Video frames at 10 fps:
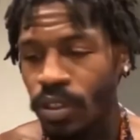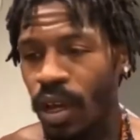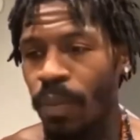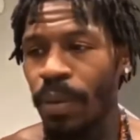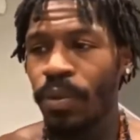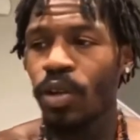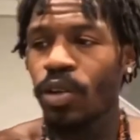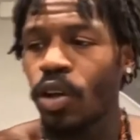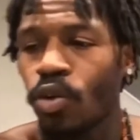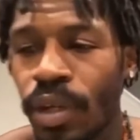some people
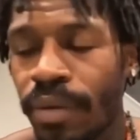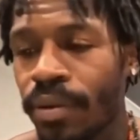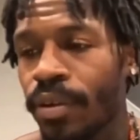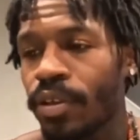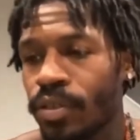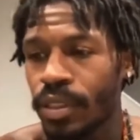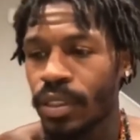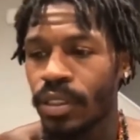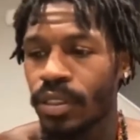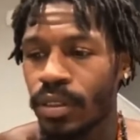don't know who Derrick
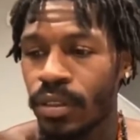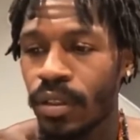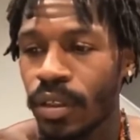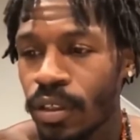Rose is.